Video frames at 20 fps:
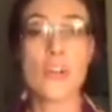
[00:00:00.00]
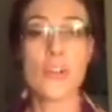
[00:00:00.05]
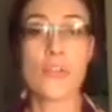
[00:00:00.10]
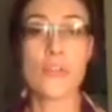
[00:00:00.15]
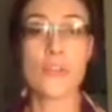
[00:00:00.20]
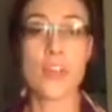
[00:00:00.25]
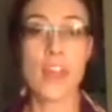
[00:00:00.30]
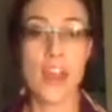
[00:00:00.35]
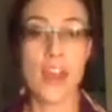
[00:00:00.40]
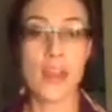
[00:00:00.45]

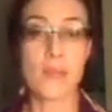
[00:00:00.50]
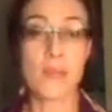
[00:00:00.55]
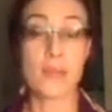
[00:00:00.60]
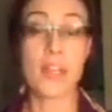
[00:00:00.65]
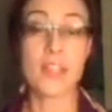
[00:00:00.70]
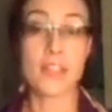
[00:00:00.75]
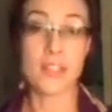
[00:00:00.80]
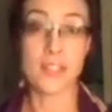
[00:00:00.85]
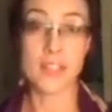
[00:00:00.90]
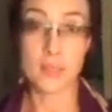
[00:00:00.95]
you can
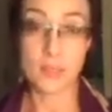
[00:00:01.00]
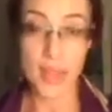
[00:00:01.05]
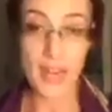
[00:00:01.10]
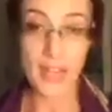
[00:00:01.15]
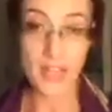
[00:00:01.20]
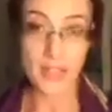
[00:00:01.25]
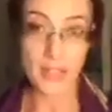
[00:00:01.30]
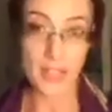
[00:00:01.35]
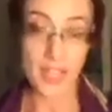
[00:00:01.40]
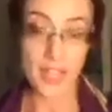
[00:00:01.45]

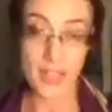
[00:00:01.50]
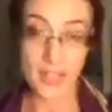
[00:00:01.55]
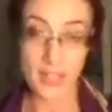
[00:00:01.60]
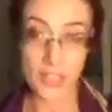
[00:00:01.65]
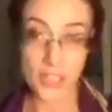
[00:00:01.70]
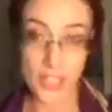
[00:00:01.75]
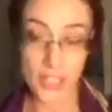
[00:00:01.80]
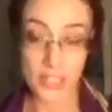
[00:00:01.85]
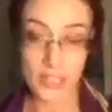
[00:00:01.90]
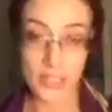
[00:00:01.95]
participate in the
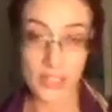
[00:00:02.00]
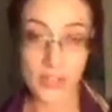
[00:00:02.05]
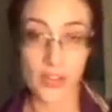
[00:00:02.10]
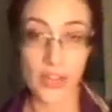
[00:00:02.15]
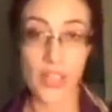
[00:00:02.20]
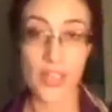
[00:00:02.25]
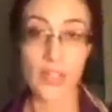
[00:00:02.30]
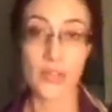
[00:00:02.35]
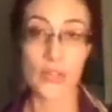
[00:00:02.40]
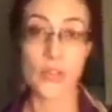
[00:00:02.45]
energy
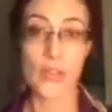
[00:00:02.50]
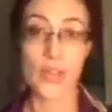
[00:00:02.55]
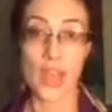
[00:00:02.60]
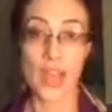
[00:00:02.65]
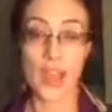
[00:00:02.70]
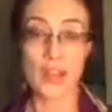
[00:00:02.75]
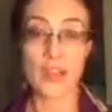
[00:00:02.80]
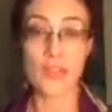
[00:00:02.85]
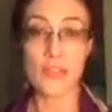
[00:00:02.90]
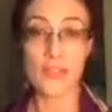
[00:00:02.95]
clearing, you
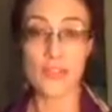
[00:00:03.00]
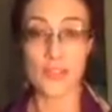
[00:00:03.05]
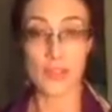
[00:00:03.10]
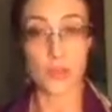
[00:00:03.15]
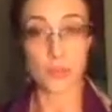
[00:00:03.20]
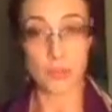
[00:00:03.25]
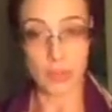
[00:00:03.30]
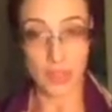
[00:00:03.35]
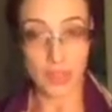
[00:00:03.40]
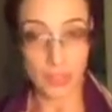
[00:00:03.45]
can feel
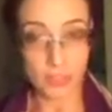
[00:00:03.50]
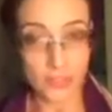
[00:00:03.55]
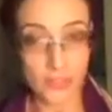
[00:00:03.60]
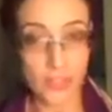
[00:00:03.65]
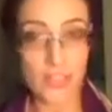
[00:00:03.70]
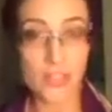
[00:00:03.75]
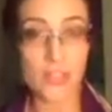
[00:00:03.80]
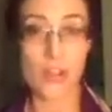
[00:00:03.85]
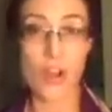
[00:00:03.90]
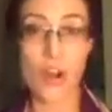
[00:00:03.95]
the
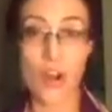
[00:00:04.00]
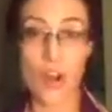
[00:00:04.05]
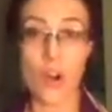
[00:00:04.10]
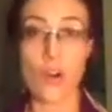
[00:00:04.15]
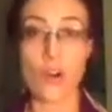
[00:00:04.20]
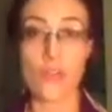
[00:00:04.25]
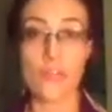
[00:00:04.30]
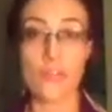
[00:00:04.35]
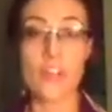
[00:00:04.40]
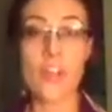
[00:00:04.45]
benefits
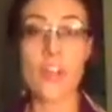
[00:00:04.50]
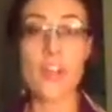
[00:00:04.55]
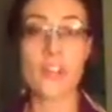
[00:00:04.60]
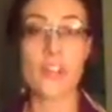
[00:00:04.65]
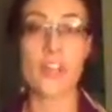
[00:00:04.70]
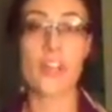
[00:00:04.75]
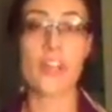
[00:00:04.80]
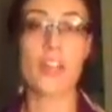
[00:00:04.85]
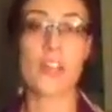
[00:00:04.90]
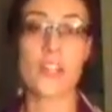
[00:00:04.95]
of
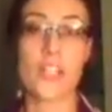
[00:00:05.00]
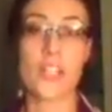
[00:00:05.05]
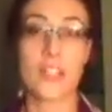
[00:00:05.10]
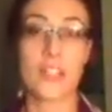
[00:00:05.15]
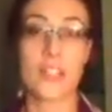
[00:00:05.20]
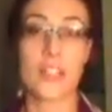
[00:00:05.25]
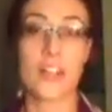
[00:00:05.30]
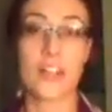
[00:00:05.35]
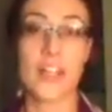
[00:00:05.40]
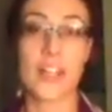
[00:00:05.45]
the energy
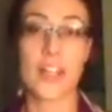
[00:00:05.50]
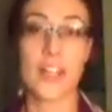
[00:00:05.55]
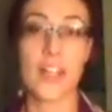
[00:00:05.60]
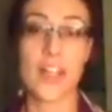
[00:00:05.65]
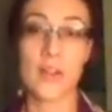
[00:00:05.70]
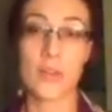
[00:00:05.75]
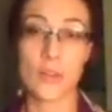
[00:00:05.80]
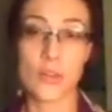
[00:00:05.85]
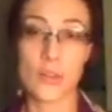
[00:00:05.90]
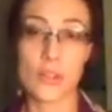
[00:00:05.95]
clearing,
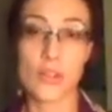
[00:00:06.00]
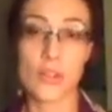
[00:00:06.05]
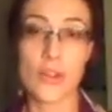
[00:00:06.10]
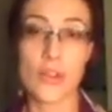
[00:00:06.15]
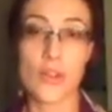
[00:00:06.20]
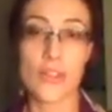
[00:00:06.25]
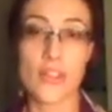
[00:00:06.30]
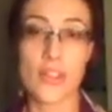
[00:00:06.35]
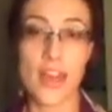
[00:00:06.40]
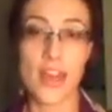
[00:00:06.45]
and
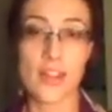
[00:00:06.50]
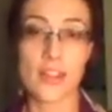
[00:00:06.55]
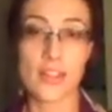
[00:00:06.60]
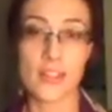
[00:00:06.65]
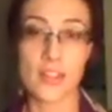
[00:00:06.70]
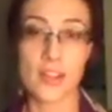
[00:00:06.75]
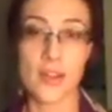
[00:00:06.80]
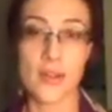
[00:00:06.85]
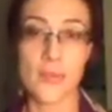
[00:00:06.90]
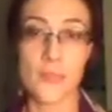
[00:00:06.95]
also
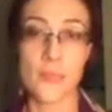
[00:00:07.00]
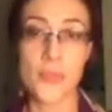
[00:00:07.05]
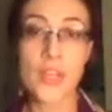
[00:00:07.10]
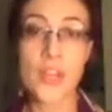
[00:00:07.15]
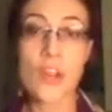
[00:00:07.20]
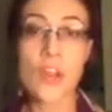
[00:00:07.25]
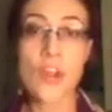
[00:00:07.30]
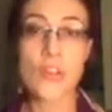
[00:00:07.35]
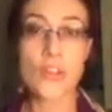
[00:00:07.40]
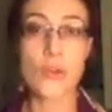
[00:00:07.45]
that
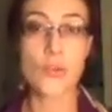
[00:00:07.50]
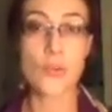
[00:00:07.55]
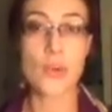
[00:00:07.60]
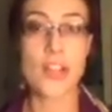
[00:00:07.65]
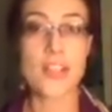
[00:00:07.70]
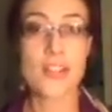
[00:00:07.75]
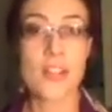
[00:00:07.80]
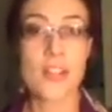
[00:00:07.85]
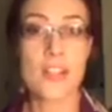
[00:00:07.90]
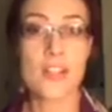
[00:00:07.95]
the
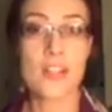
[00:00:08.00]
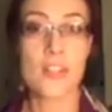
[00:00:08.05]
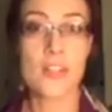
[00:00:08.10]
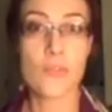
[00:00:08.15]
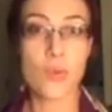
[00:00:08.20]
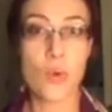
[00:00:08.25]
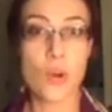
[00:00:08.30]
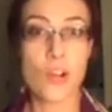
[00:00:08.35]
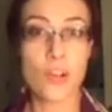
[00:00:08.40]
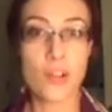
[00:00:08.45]
resonance
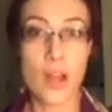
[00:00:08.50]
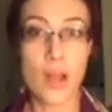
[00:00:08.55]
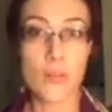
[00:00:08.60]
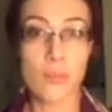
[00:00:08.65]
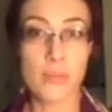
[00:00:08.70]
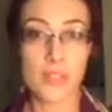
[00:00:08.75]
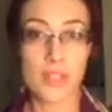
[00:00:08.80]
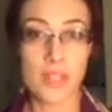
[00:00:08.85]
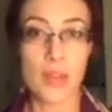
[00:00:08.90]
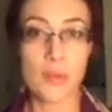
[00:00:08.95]
of what
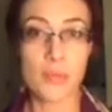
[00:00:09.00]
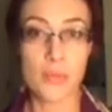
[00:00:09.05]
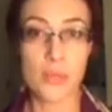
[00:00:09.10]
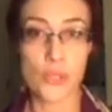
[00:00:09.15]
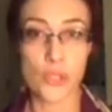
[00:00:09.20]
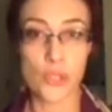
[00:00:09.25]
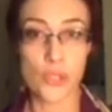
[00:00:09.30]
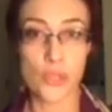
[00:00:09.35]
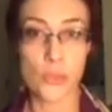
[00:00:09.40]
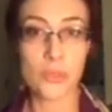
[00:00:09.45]
comes up
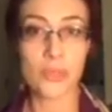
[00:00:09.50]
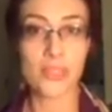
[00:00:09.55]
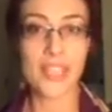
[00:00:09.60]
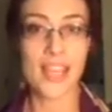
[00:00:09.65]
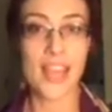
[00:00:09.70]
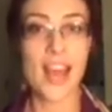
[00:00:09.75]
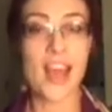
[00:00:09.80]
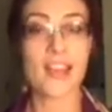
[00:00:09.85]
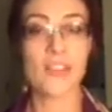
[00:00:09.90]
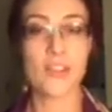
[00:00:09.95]
usually
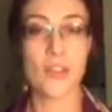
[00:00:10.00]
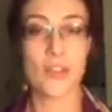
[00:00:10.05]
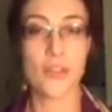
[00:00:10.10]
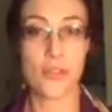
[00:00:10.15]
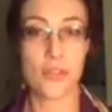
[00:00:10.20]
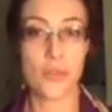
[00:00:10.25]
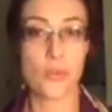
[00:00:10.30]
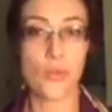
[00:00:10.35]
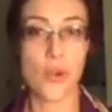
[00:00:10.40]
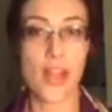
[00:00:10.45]
has a
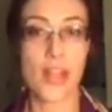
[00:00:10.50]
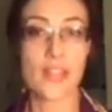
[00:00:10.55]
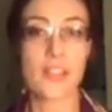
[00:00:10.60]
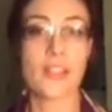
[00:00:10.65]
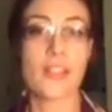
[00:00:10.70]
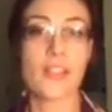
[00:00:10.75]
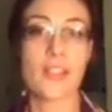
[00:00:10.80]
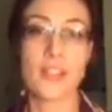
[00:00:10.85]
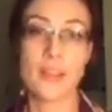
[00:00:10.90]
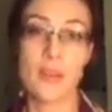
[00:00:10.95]
thread
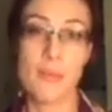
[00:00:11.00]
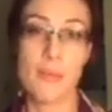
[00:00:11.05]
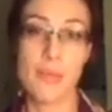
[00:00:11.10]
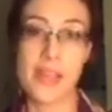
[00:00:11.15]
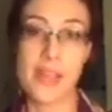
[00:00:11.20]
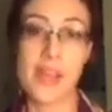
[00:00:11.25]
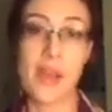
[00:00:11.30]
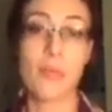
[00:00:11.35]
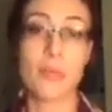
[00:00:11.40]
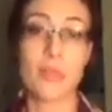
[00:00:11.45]
that can
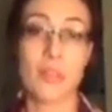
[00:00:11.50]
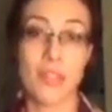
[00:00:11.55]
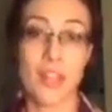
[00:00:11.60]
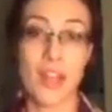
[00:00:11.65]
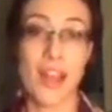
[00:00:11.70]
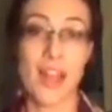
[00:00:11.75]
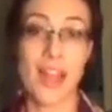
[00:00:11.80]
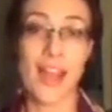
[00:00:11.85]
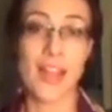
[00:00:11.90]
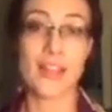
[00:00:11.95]
be
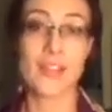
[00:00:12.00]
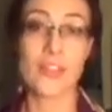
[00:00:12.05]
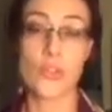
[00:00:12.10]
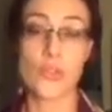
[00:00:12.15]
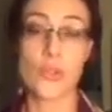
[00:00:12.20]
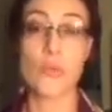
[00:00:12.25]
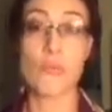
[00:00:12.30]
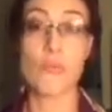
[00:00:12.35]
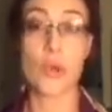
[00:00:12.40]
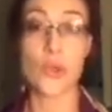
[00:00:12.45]
applied
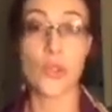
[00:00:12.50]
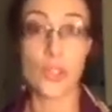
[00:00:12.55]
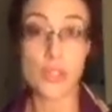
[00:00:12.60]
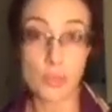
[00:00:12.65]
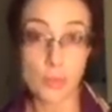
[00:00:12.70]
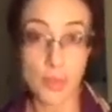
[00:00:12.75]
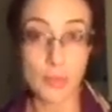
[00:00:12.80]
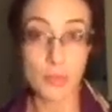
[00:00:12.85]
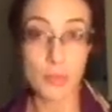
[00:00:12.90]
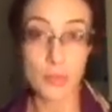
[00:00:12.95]
to
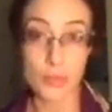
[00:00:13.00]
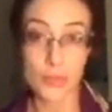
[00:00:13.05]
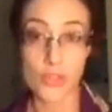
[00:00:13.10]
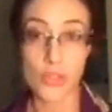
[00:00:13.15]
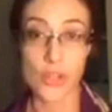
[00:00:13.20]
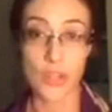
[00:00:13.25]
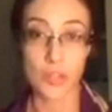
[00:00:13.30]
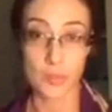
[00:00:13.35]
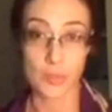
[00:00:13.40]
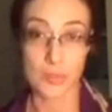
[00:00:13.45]
most people's
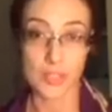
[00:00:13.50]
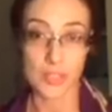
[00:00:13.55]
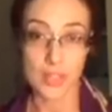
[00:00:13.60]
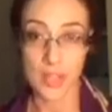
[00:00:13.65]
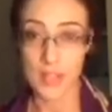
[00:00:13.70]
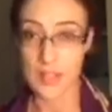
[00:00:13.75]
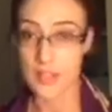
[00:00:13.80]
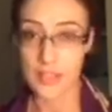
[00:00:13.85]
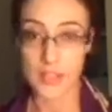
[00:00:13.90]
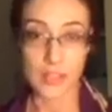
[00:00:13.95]

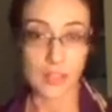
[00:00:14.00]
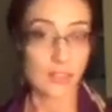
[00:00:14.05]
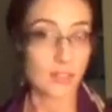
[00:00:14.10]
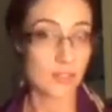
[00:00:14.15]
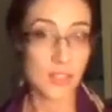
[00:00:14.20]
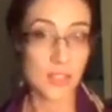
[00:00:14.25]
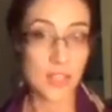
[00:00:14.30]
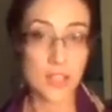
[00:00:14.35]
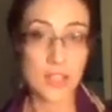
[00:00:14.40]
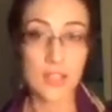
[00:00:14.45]
circumstance in
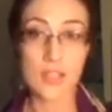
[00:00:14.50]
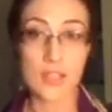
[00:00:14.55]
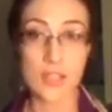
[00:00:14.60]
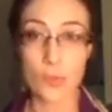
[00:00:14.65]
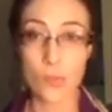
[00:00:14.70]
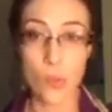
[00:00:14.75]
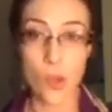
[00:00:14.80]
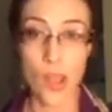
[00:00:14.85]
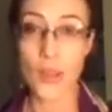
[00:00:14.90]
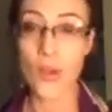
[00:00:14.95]

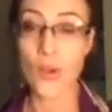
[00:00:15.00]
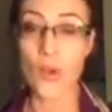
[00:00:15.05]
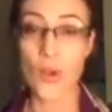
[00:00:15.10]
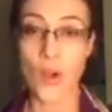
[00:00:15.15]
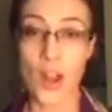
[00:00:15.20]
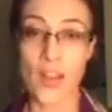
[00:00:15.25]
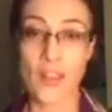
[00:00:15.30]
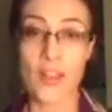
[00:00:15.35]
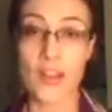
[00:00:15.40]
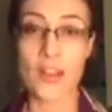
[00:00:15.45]
some way
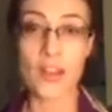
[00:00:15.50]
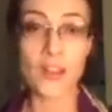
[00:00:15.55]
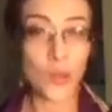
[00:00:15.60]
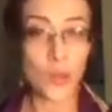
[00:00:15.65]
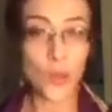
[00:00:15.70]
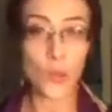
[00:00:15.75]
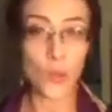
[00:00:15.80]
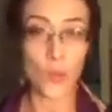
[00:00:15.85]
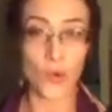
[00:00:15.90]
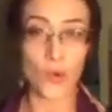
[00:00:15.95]
or other.
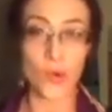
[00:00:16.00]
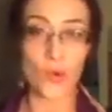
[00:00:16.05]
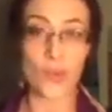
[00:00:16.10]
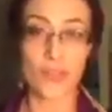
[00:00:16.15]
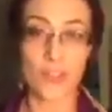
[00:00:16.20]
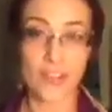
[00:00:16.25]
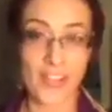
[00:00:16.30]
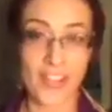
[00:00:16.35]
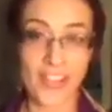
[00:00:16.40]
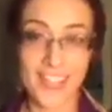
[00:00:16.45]
We're all
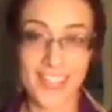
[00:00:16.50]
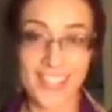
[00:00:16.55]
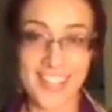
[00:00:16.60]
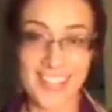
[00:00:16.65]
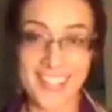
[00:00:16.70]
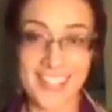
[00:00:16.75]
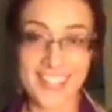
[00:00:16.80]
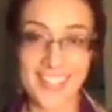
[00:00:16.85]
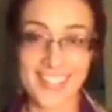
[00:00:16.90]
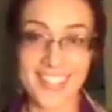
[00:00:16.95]
very
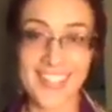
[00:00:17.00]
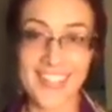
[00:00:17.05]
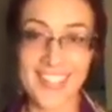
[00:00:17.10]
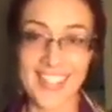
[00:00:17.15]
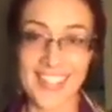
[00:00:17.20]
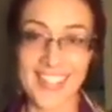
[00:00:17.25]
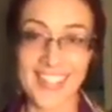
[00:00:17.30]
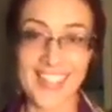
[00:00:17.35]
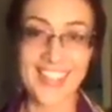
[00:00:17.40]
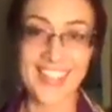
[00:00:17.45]
connected
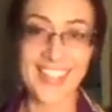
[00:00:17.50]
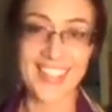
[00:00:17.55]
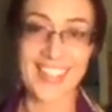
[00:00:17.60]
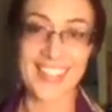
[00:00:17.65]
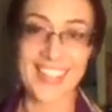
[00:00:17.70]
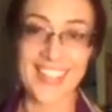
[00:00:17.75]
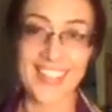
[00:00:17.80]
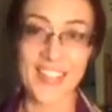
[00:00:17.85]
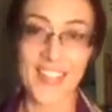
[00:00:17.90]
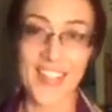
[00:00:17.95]
in
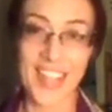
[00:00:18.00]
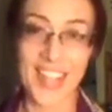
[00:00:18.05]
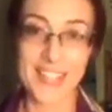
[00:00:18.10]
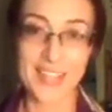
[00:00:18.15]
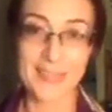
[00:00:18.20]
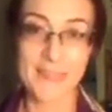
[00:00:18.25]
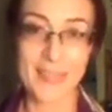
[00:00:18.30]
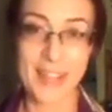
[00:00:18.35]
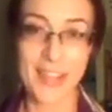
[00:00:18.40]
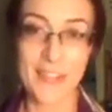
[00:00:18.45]
the
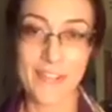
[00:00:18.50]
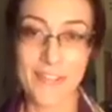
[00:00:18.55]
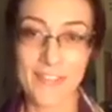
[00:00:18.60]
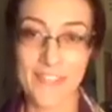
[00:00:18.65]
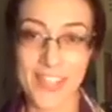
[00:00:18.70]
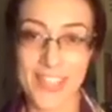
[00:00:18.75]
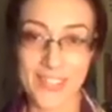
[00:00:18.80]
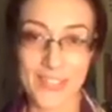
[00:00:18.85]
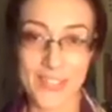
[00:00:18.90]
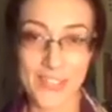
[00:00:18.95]
orgasmic
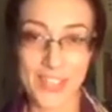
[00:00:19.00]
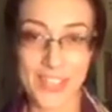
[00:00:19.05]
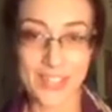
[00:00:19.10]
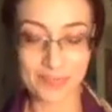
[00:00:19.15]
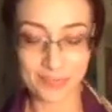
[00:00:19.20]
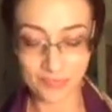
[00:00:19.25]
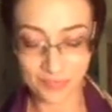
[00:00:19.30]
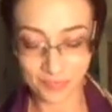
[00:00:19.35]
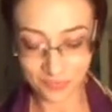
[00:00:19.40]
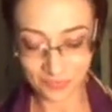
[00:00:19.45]
field.
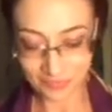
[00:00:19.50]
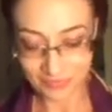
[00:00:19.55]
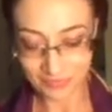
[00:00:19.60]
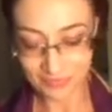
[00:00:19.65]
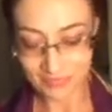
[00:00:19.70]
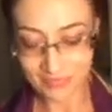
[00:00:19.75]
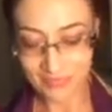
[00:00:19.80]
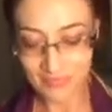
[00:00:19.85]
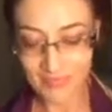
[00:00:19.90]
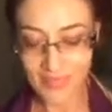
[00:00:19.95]

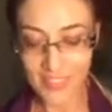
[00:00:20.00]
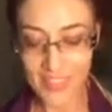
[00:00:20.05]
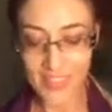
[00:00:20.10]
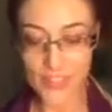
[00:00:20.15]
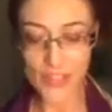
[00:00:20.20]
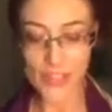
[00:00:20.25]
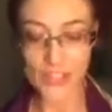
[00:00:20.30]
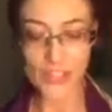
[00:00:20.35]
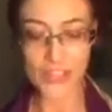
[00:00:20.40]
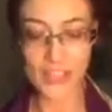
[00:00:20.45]

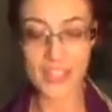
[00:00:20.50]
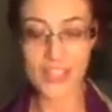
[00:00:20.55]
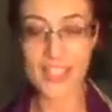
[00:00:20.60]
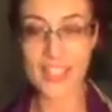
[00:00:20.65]
So,